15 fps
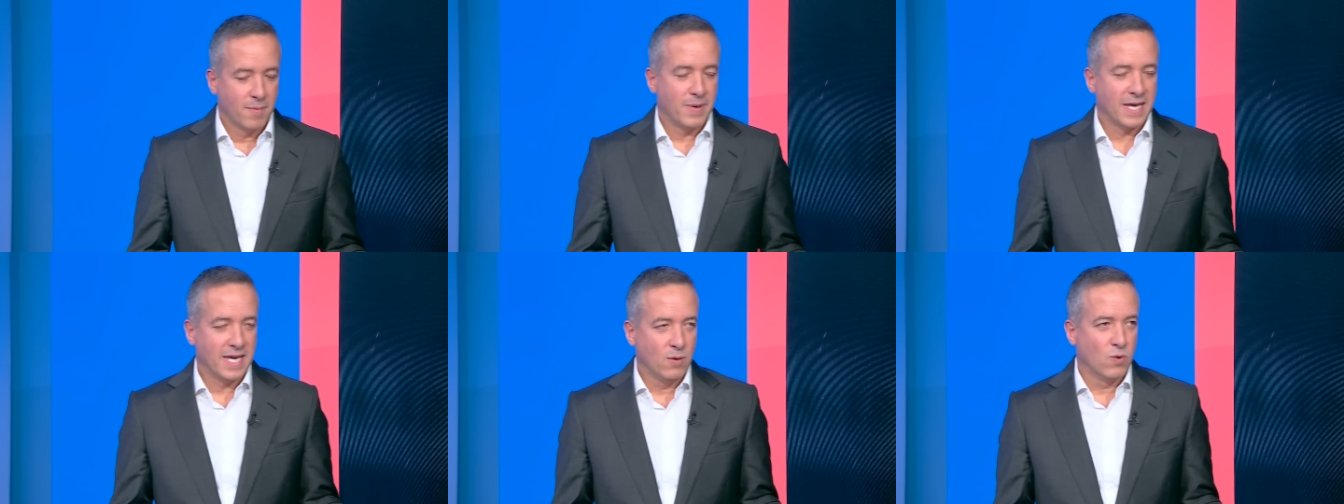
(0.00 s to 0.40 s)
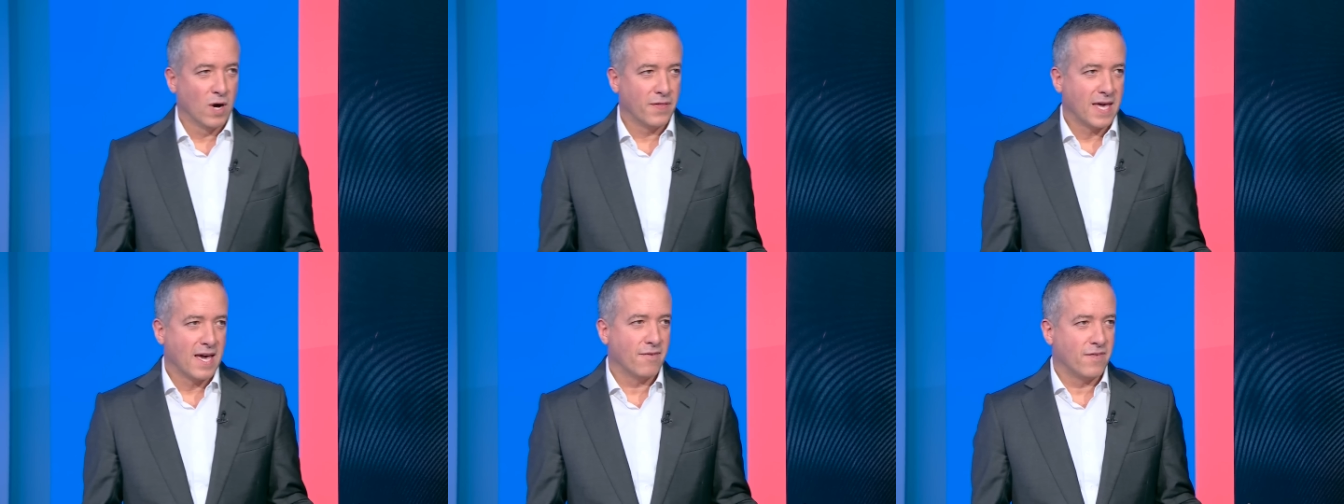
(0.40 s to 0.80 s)
but he
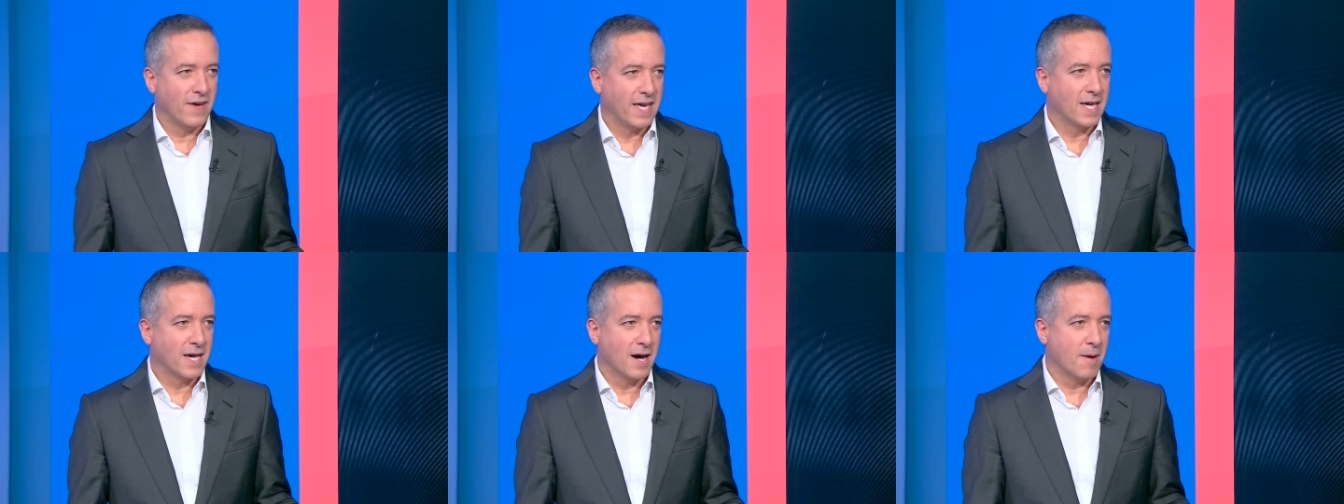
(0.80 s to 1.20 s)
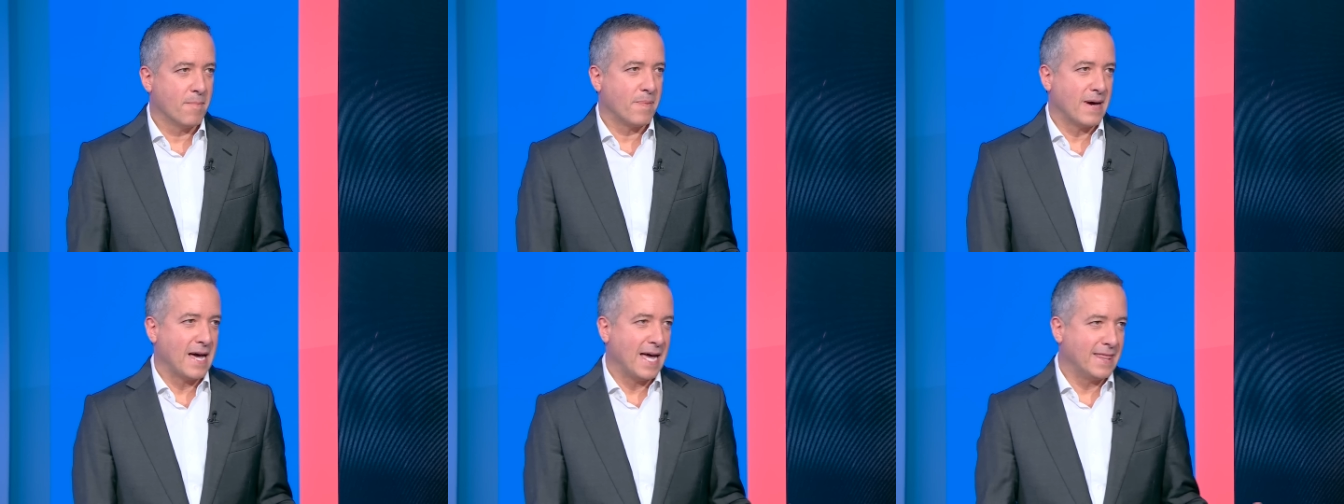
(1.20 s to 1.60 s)
won the FA
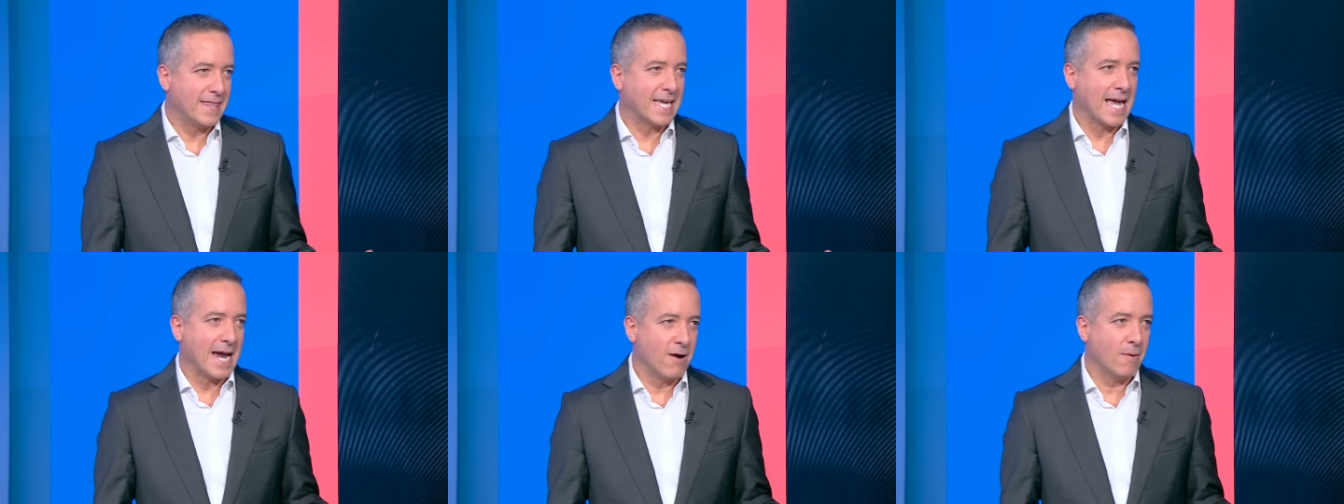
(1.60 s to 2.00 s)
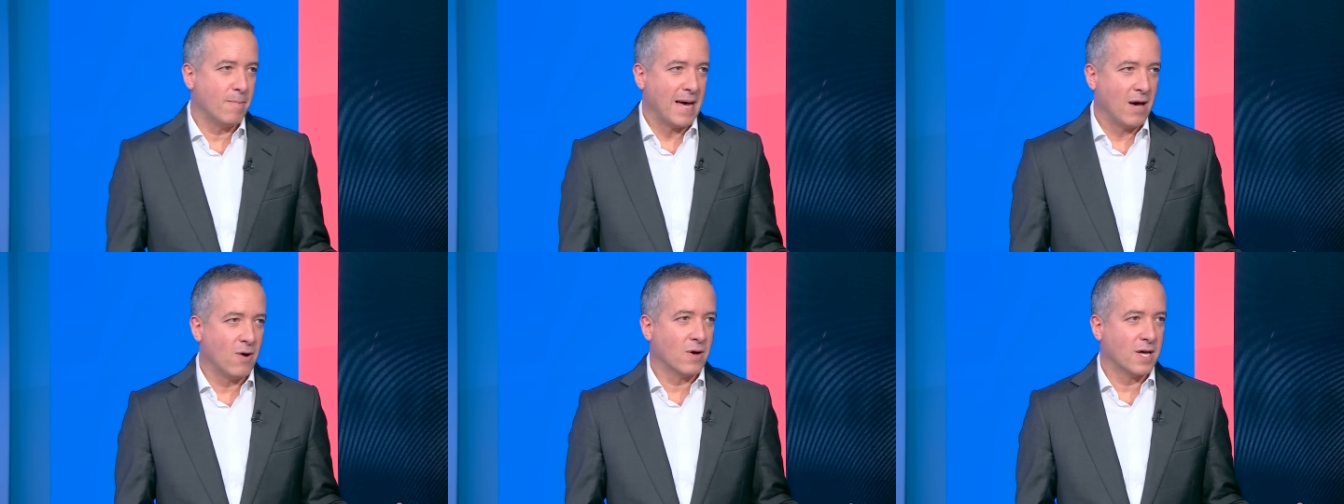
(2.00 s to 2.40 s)
Cup and the
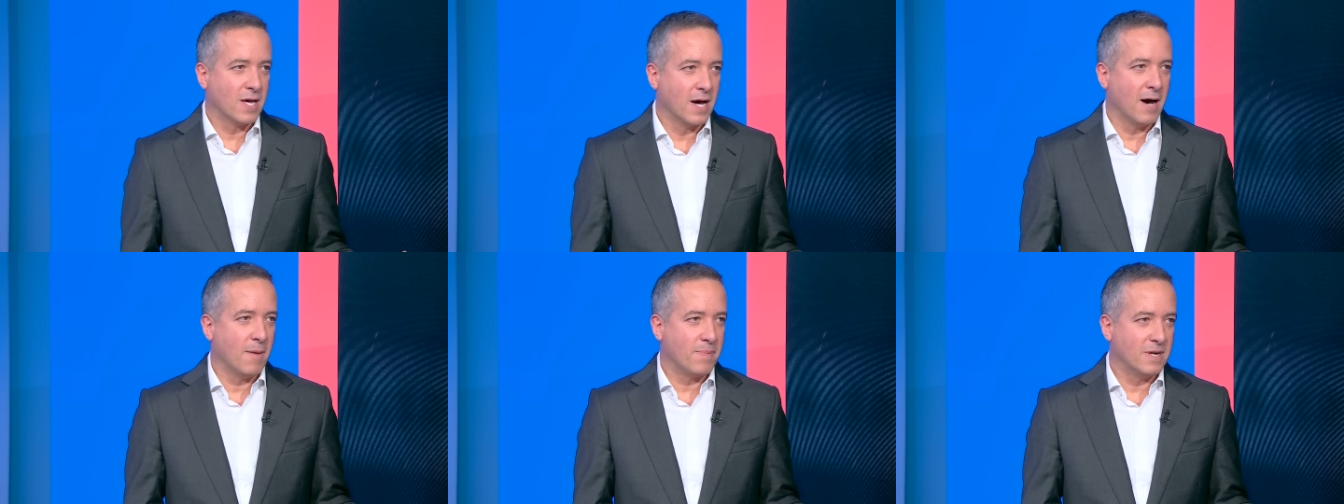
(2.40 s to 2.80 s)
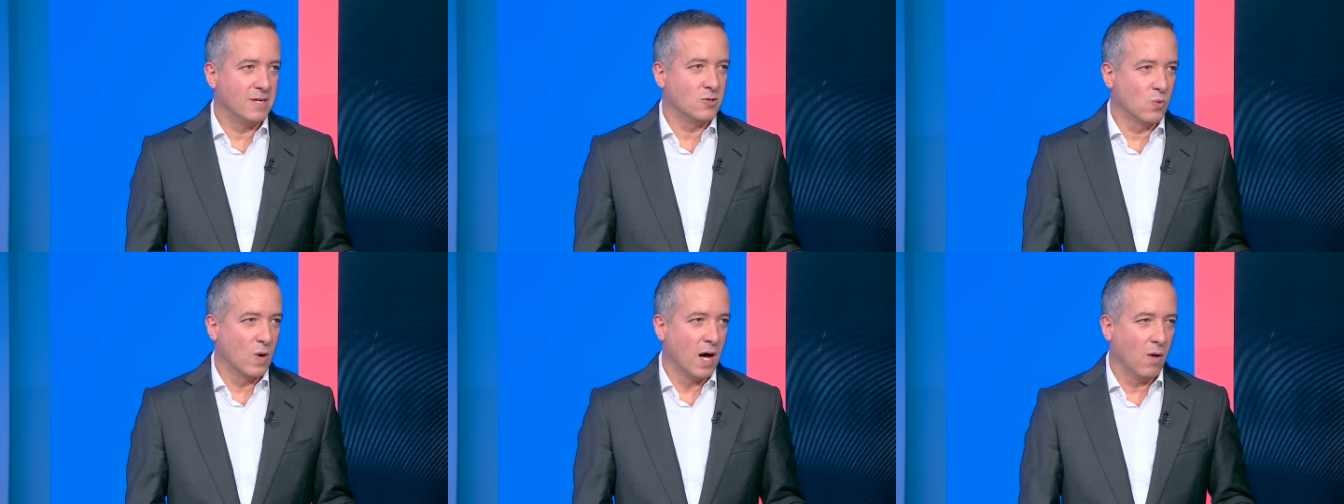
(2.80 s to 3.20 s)
Carabao Cup
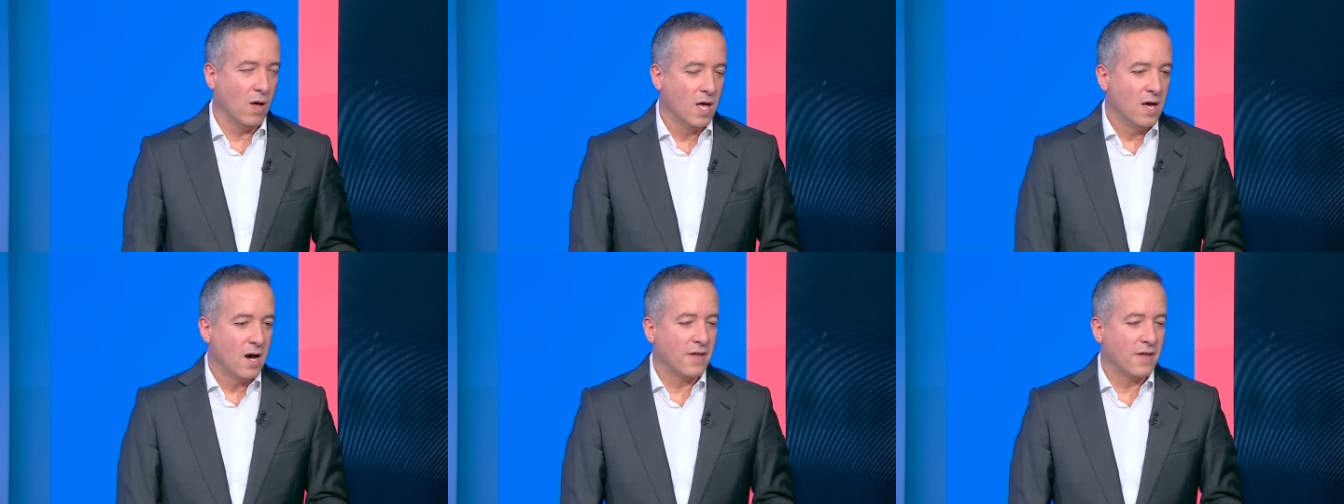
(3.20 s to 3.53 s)
as well.